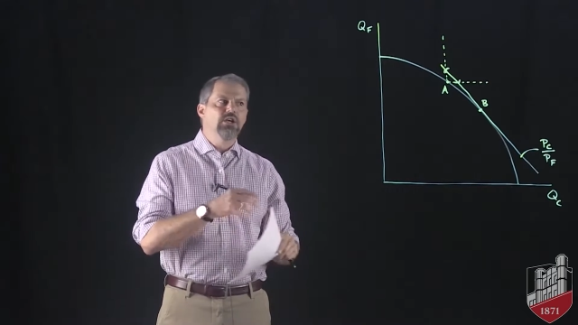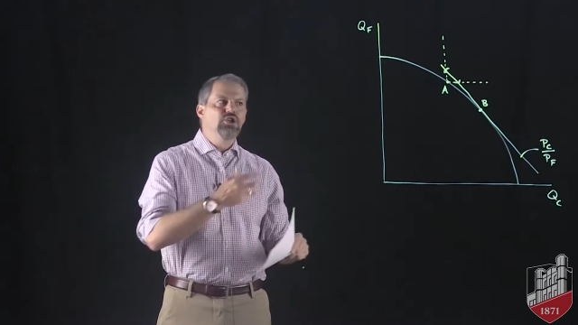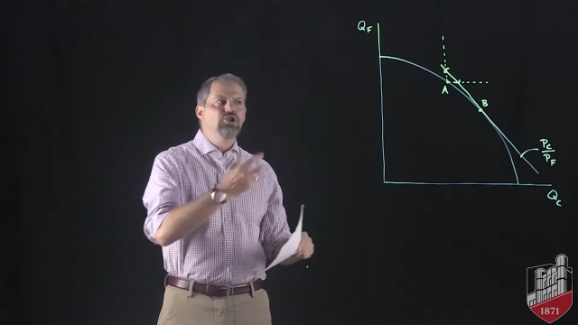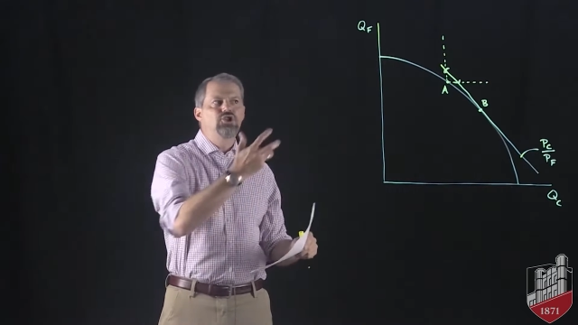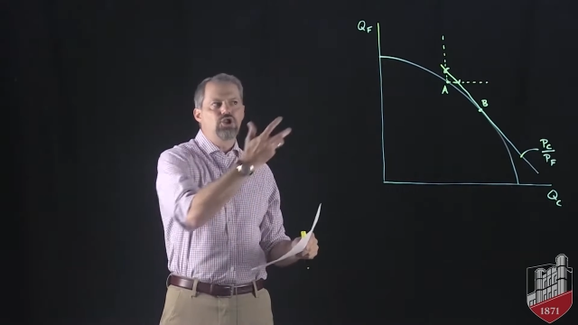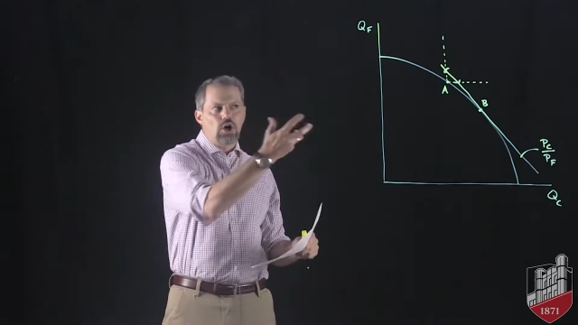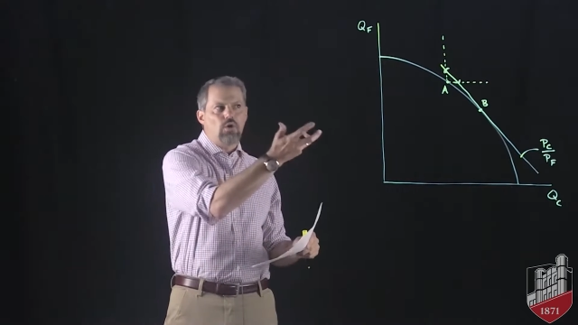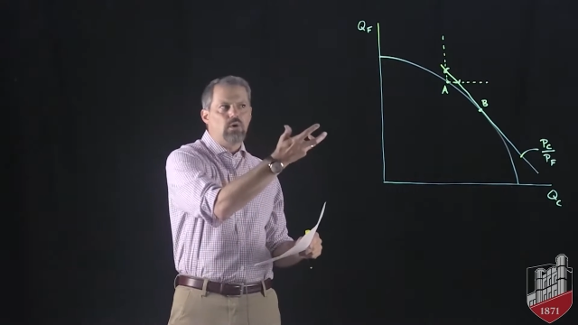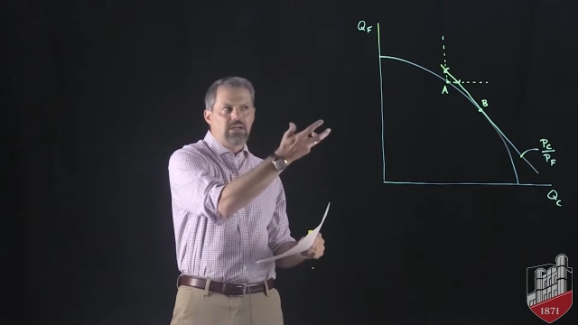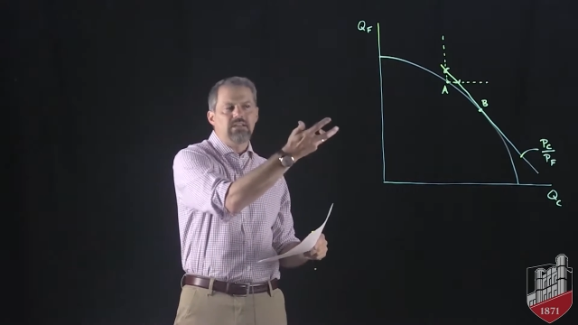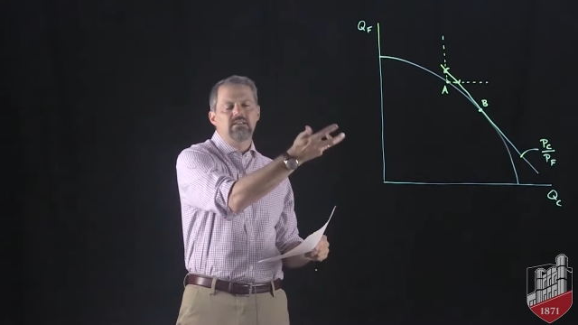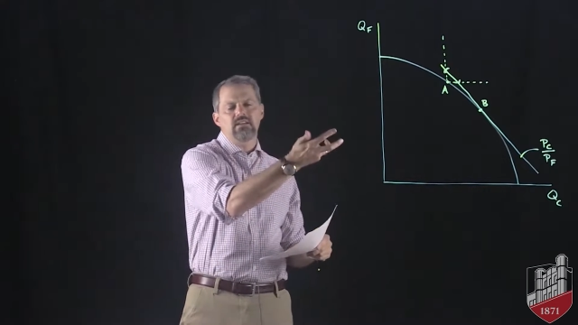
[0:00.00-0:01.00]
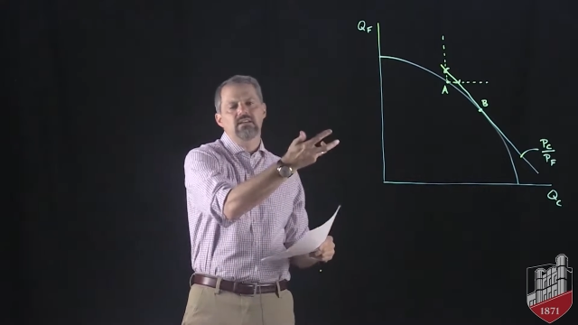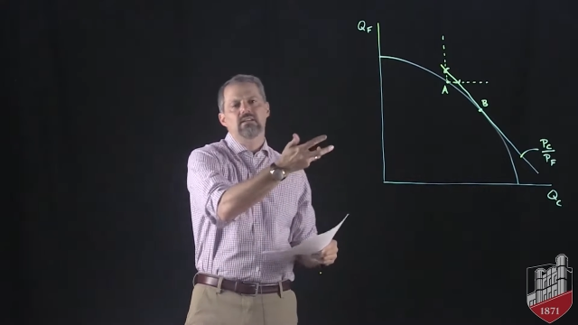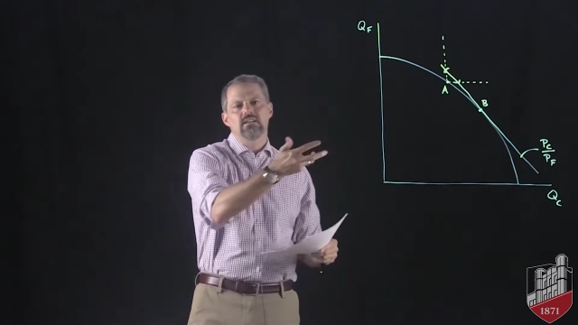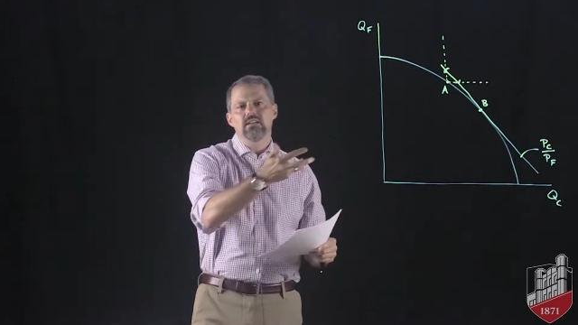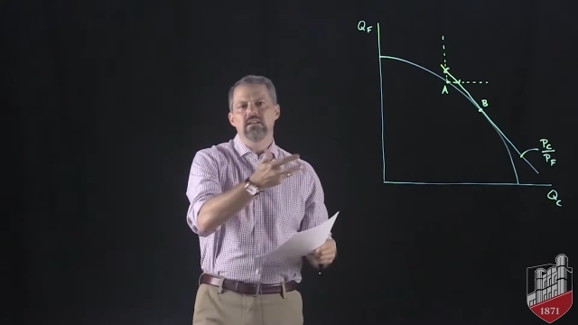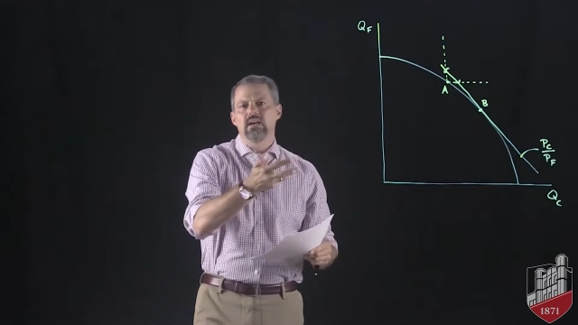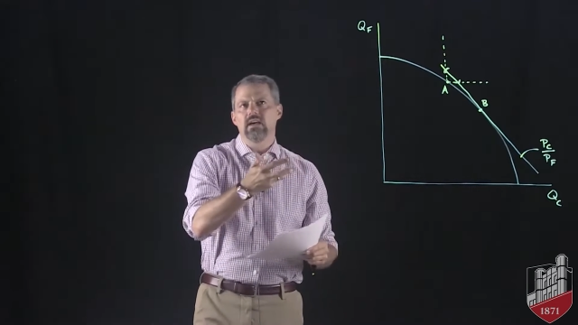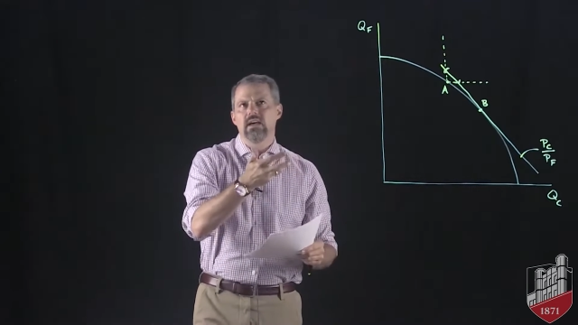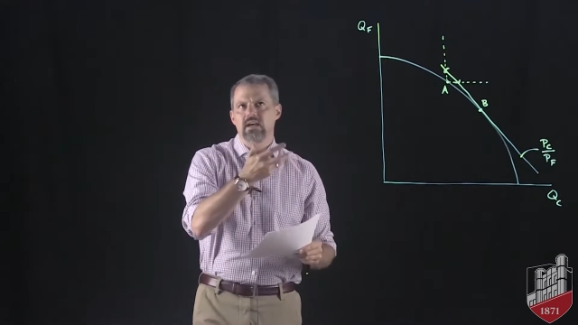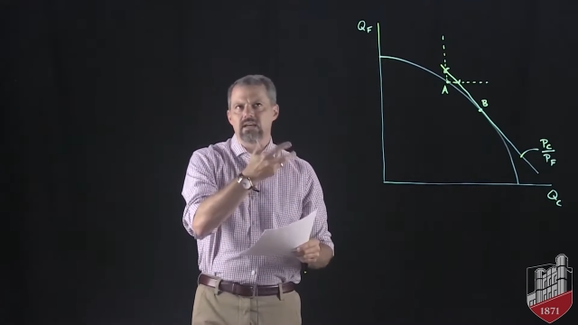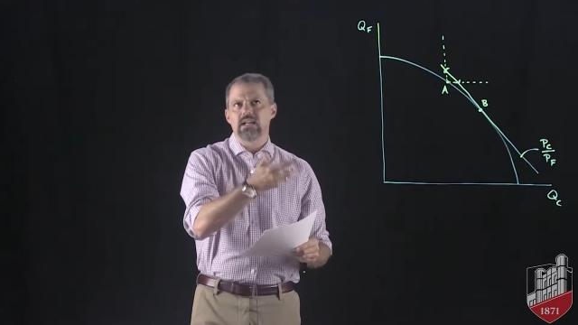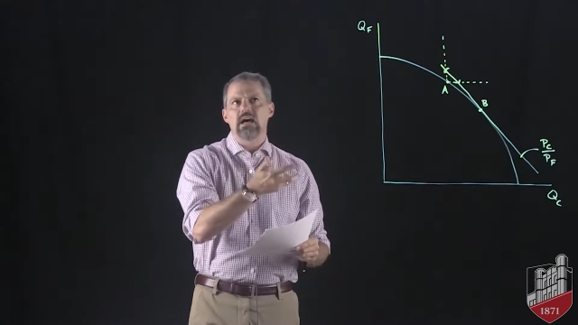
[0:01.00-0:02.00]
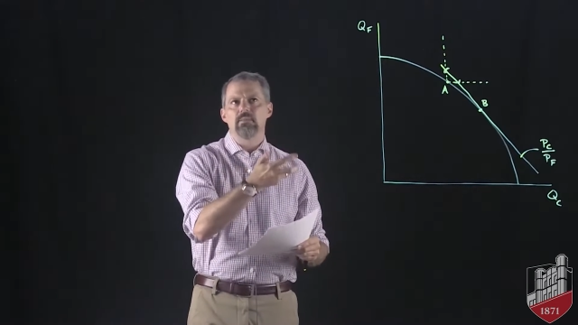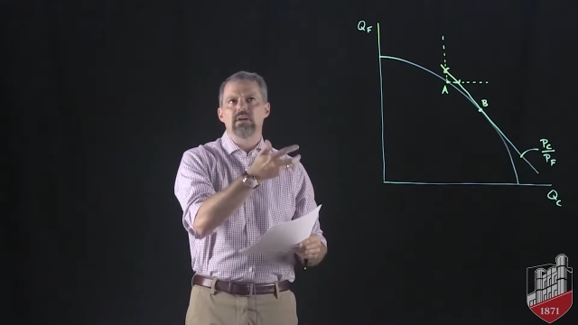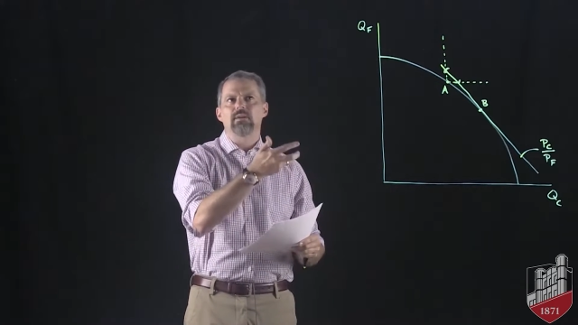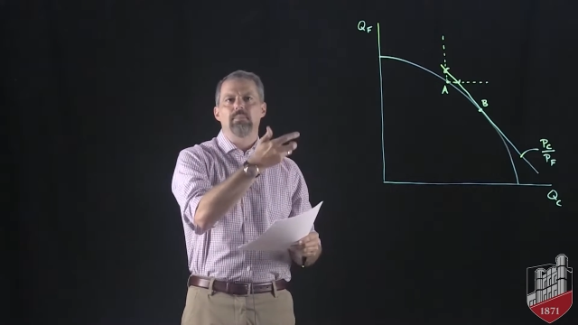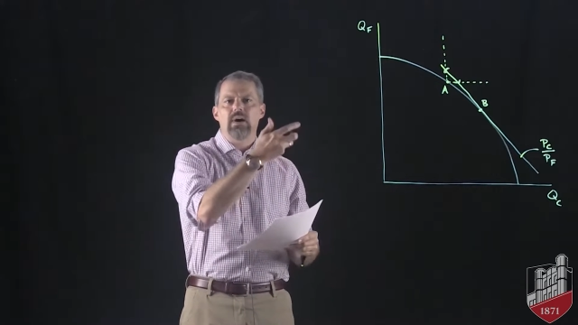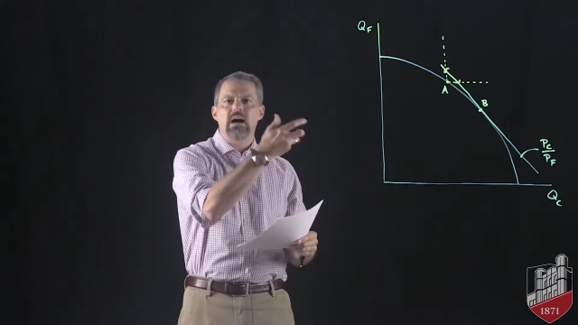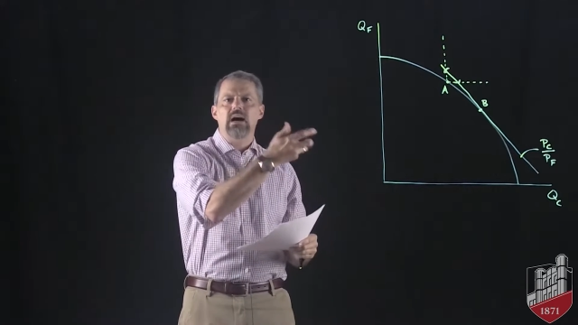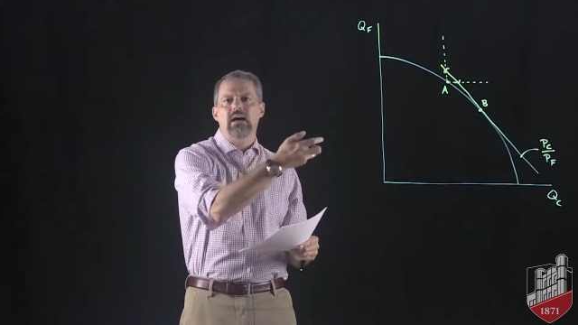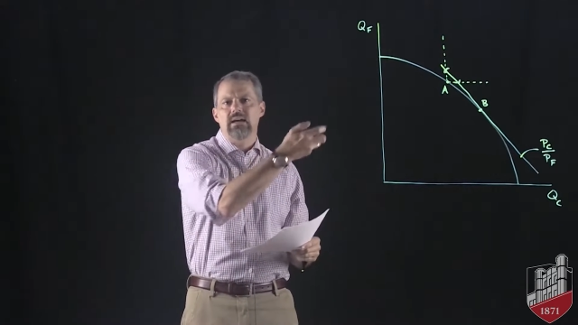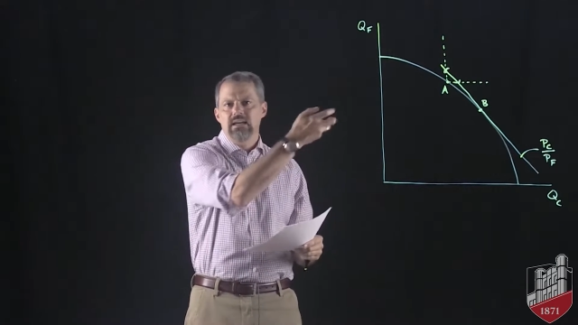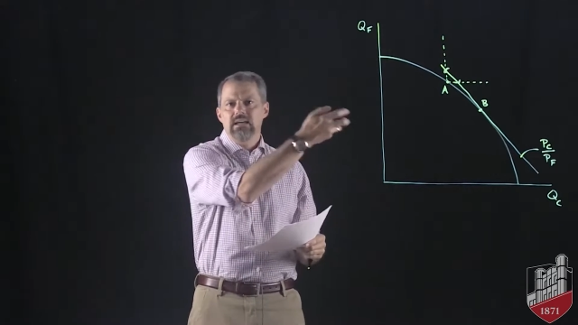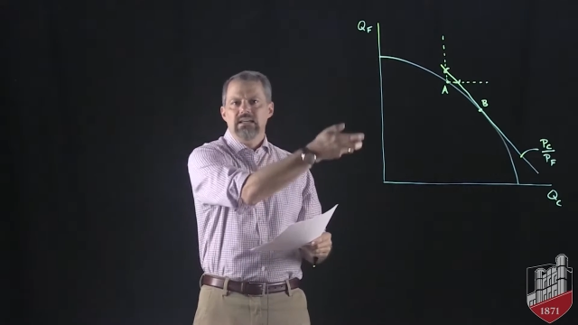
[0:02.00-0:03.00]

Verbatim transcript: showing that the economic pie